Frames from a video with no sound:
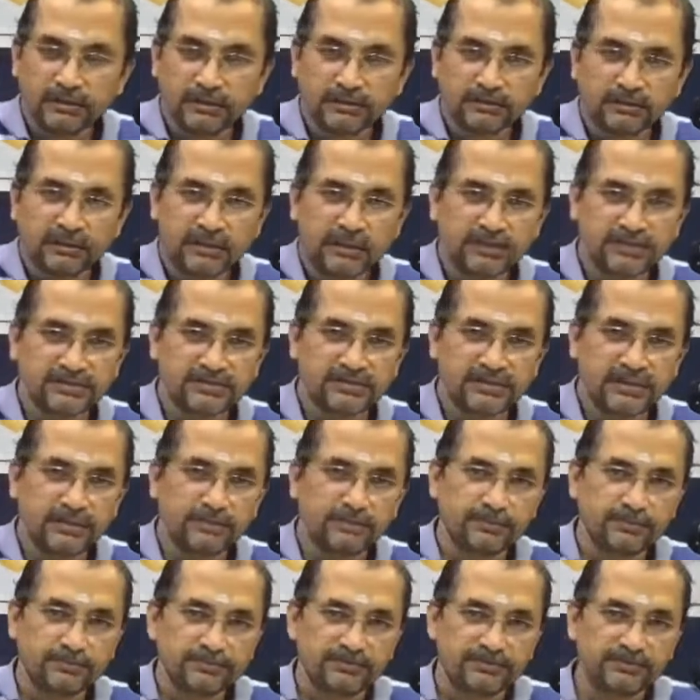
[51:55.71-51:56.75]
next
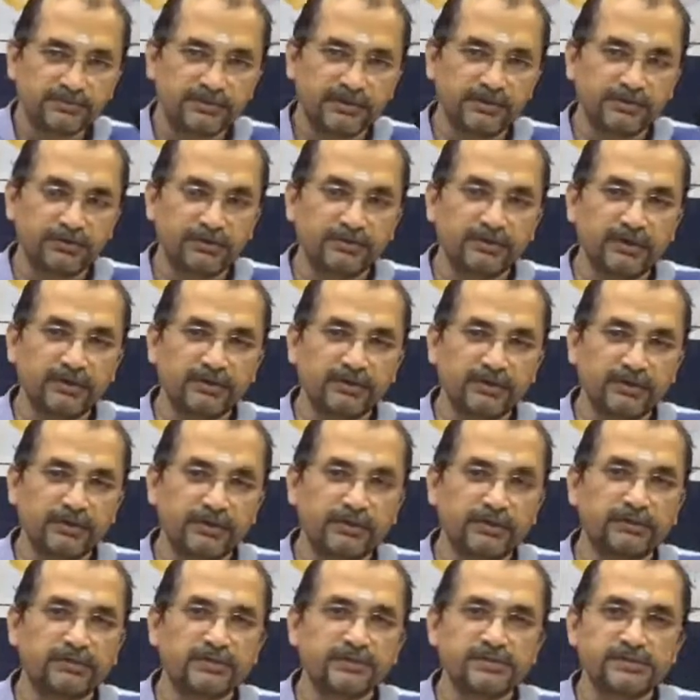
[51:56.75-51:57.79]
step, we're going to make the
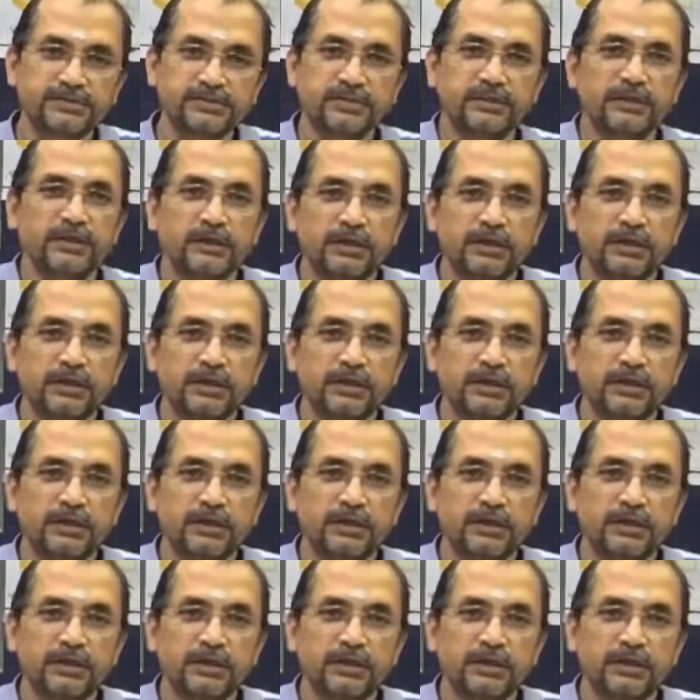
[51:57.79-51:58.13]
ears.